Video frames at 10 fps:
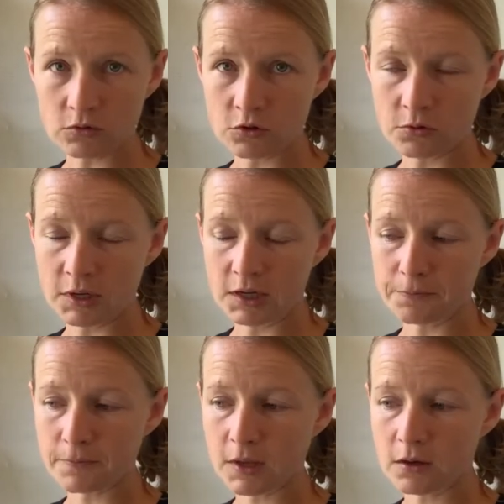
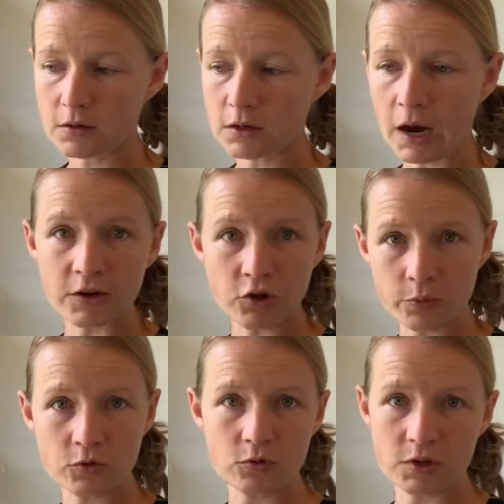doing eye
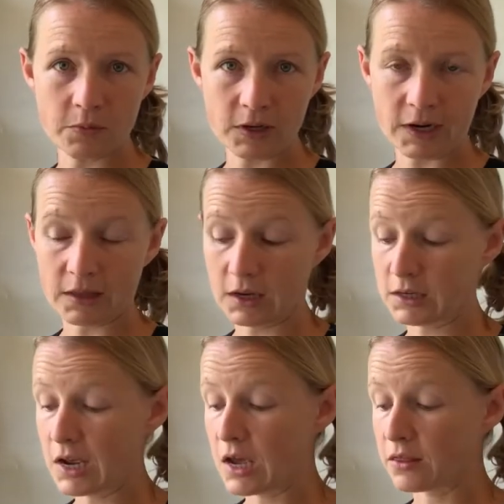drops or something like that,
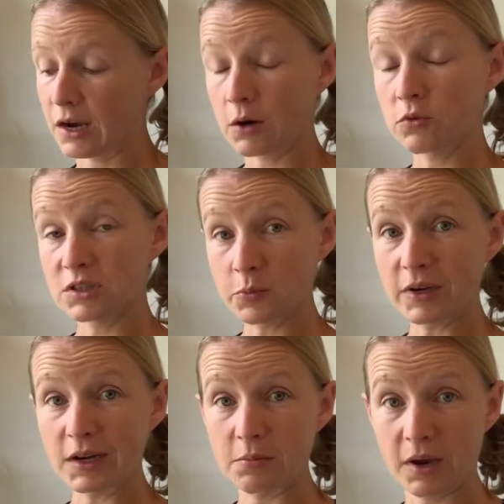then I would
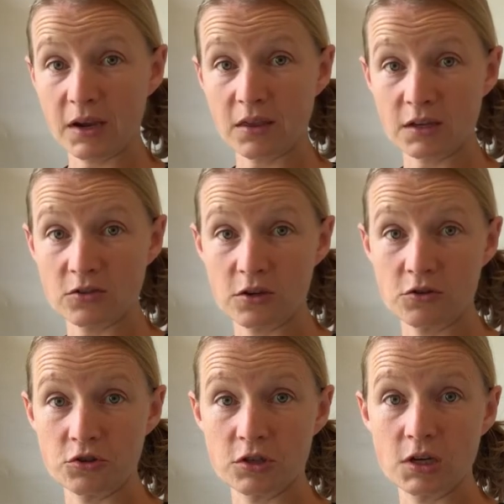typically make that
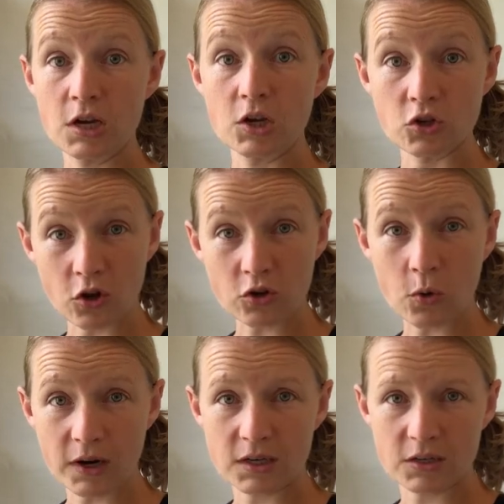solution not
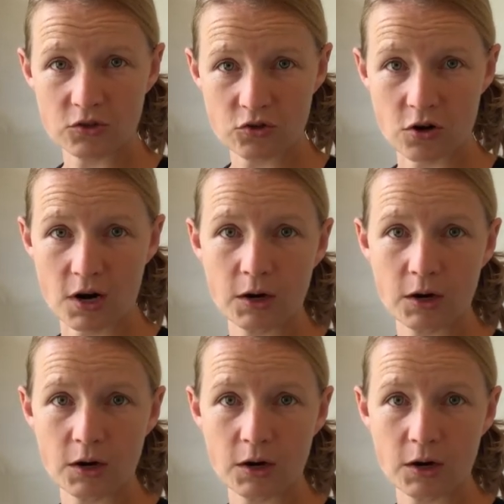quite as strong.